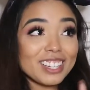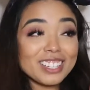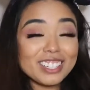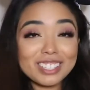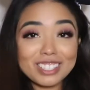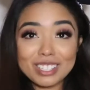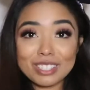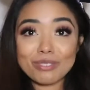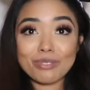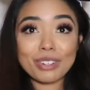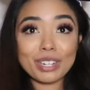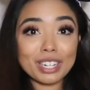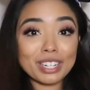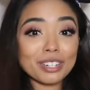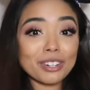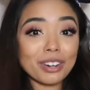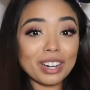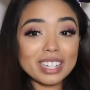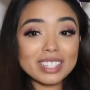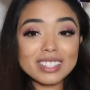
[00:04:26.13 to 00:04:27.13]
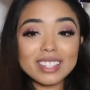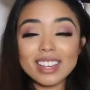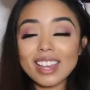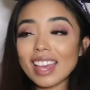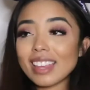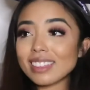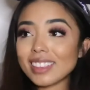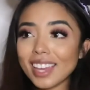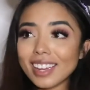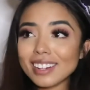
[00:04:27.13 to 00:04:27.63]
she's freaking crazy.
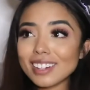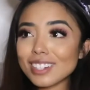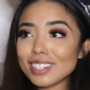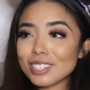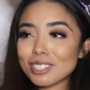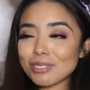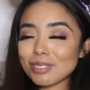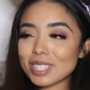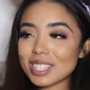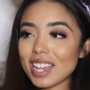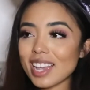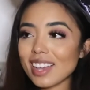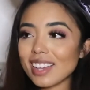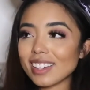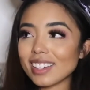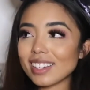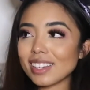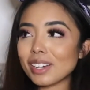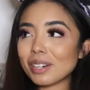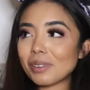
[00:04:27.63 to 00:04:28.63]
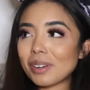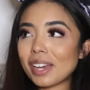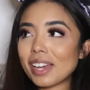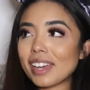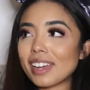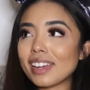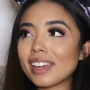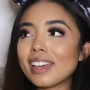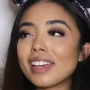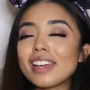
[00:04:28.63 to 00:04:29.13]
And then she was like, you know
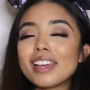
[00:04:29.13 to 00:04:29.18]
what?